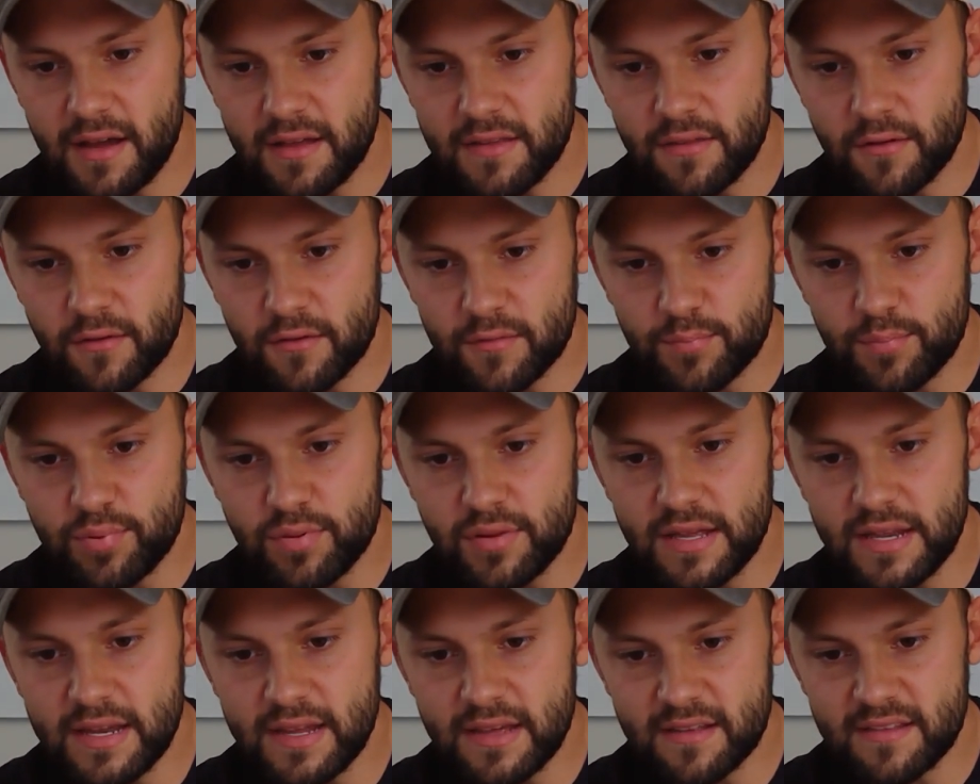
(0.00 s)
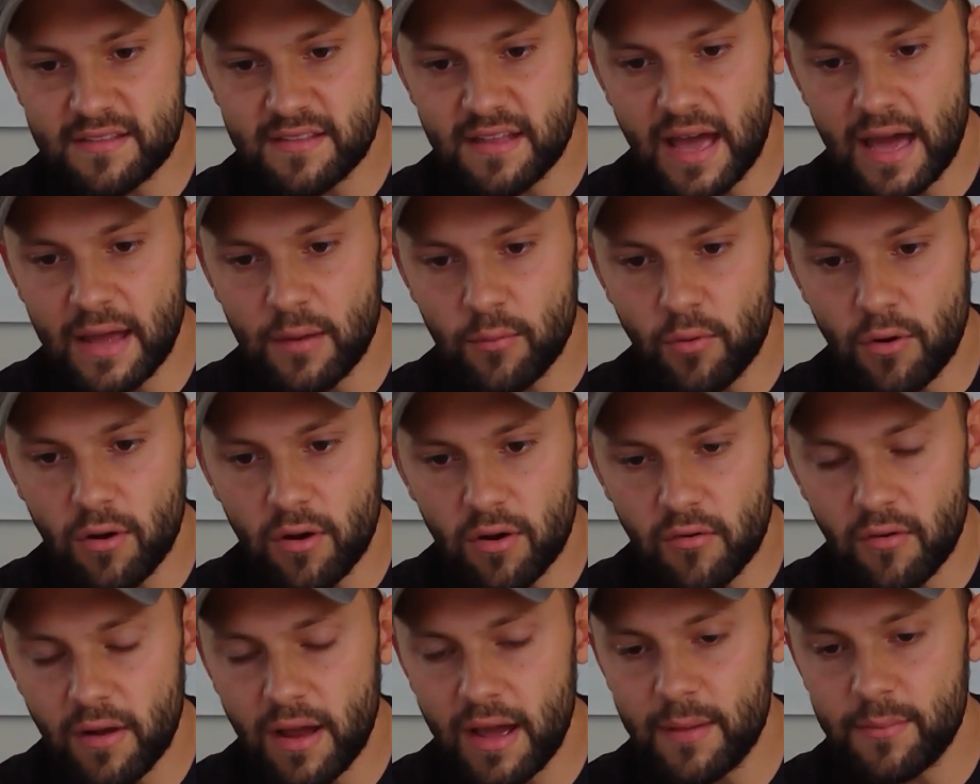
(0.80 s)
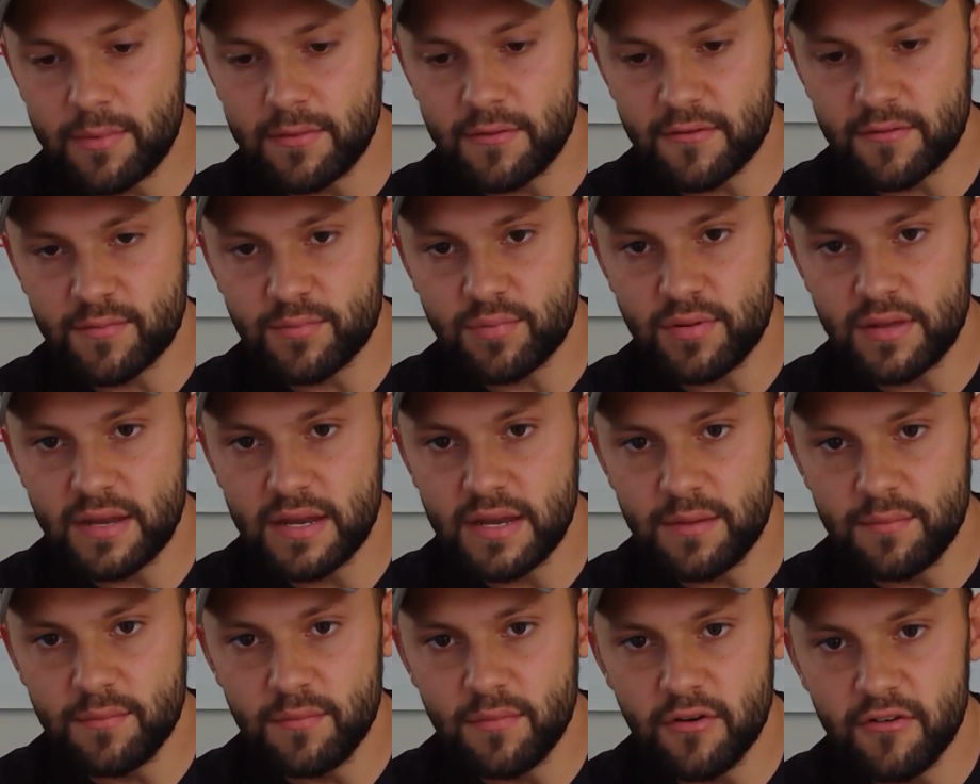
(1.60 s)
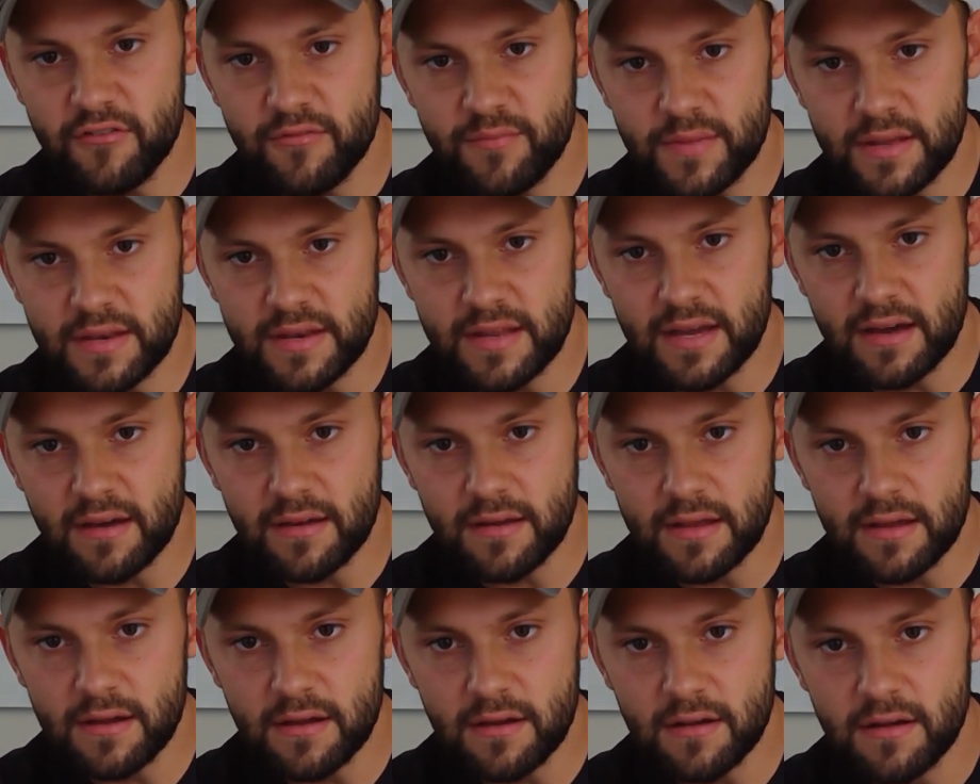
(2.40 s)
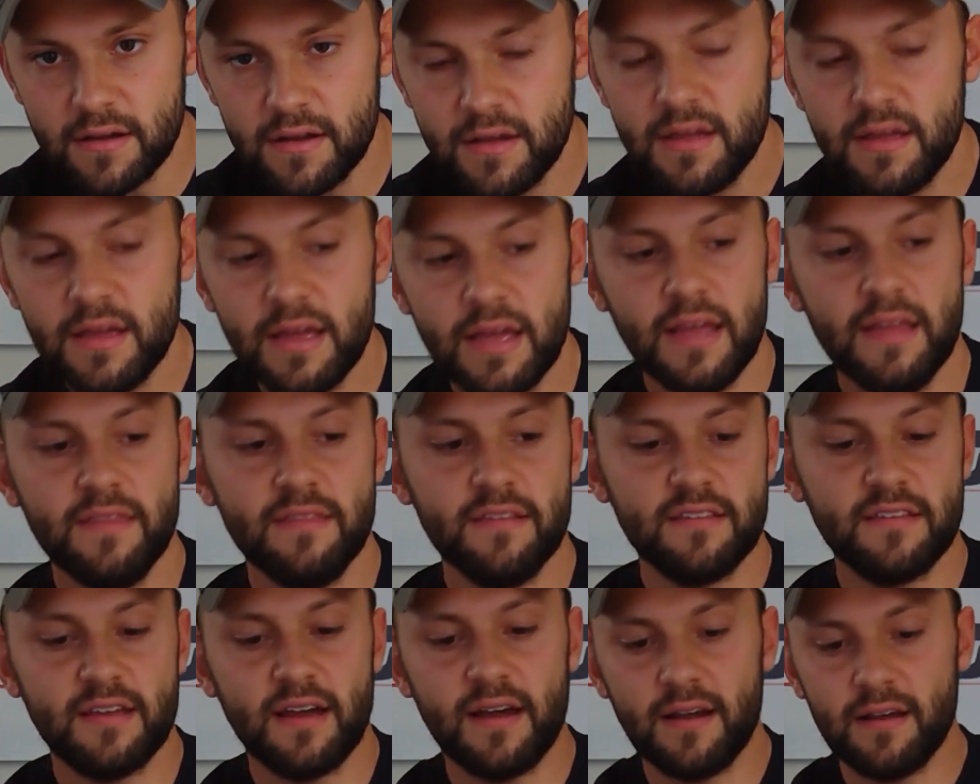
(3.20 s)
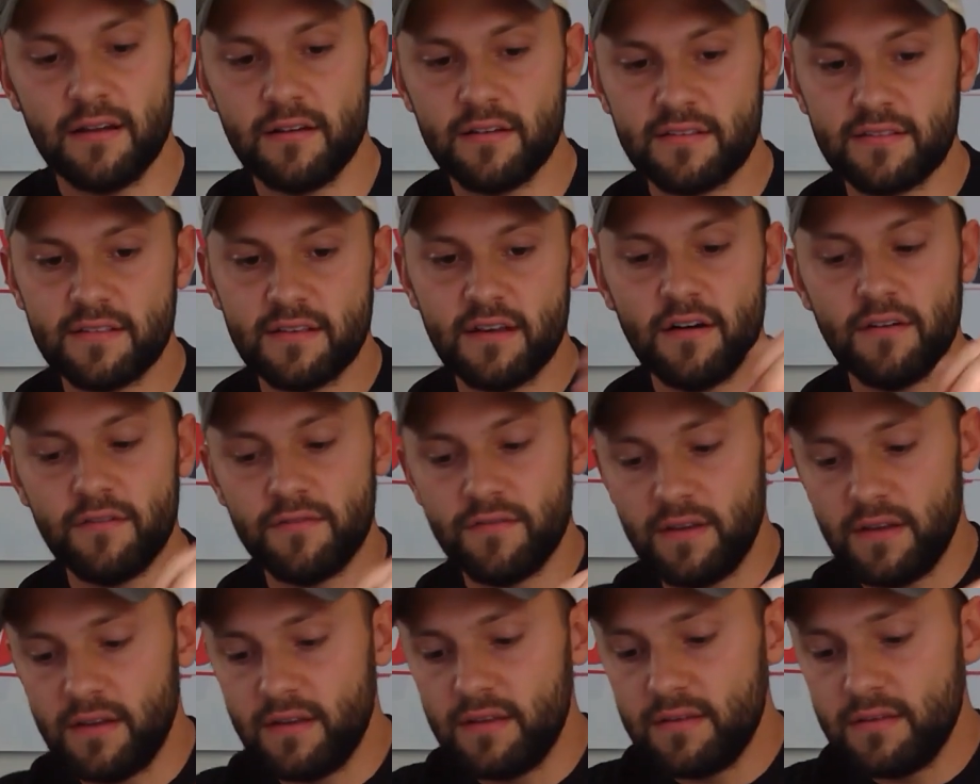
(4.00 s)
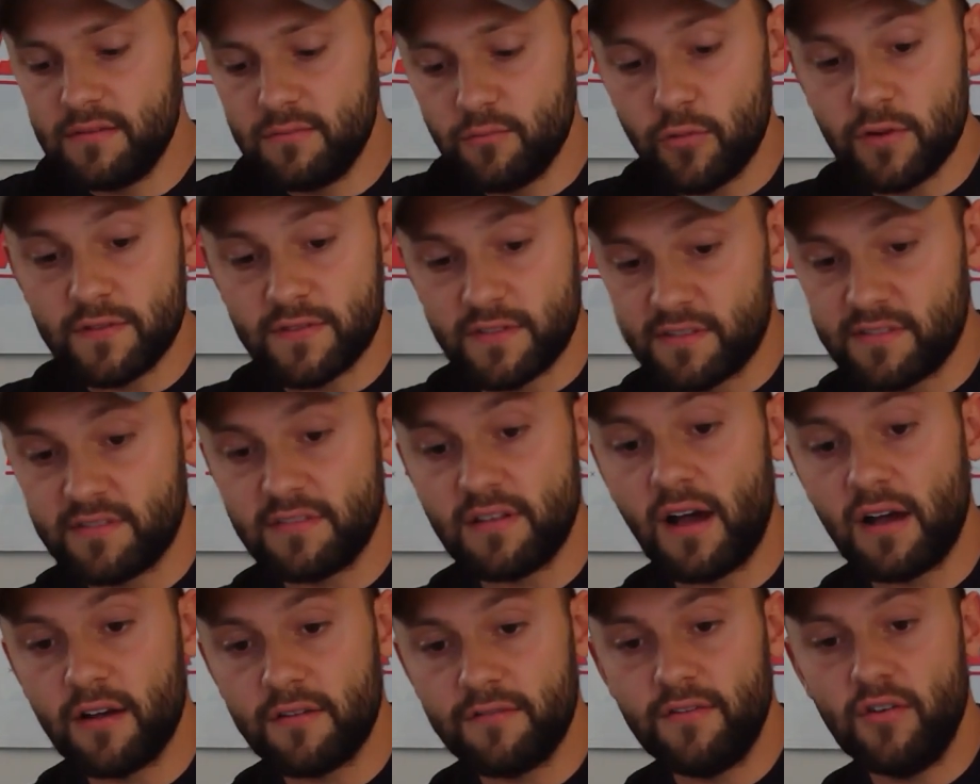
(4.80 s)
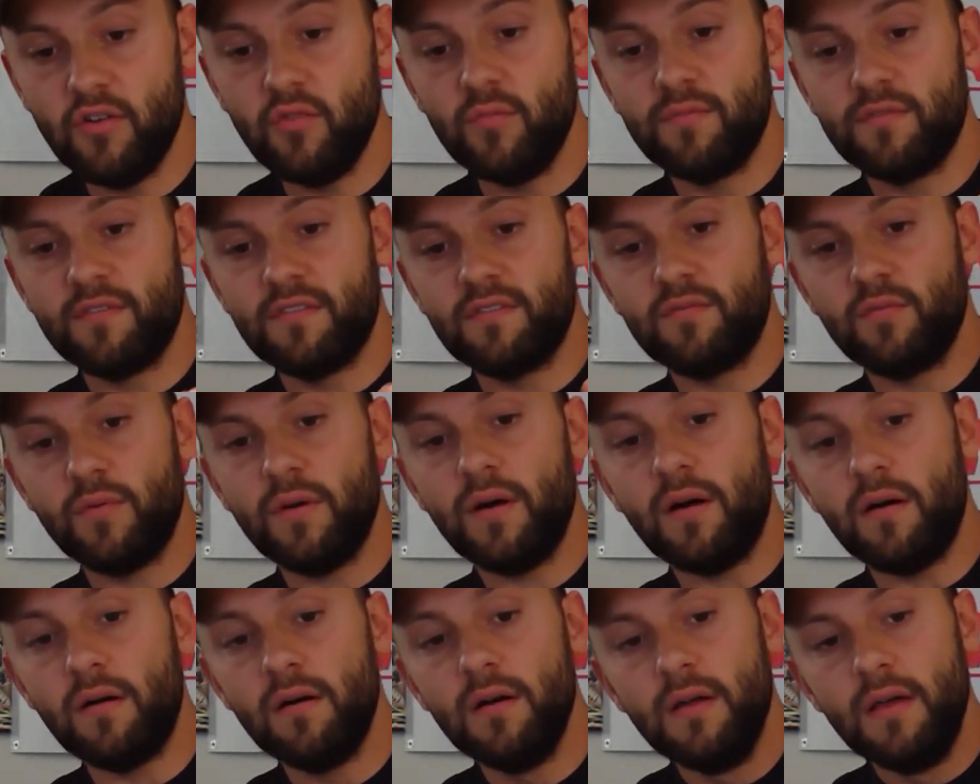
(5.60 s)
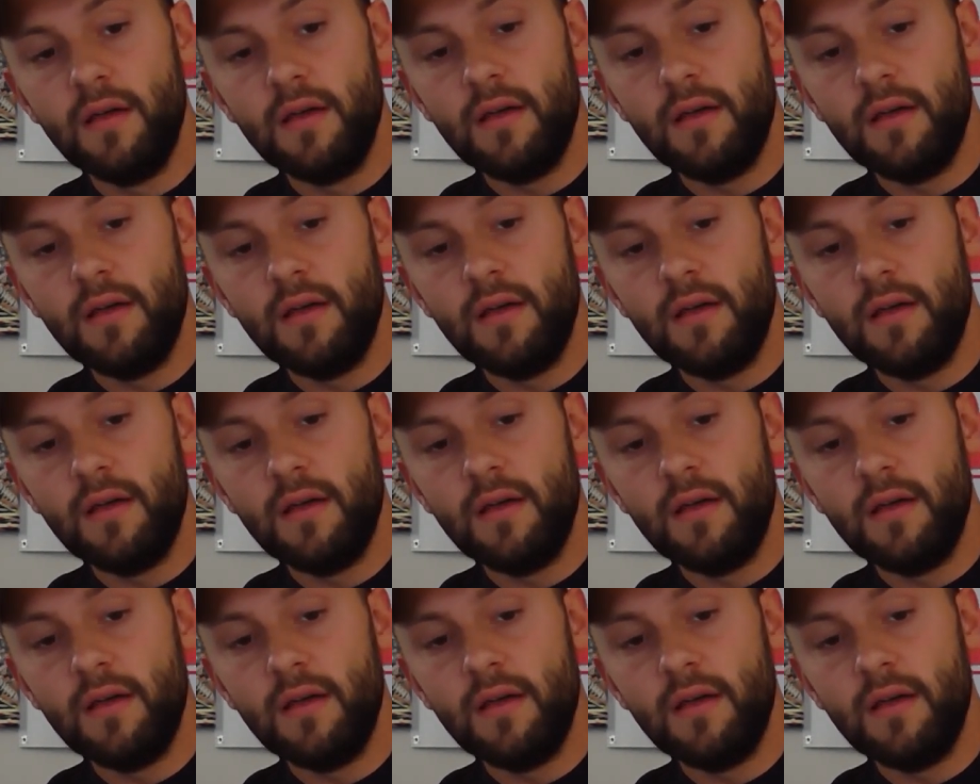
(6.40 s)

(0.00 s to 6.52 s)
there's plenty of sidewall grab and there's plenty of movement down here in the tire itself and with the stock foams as well.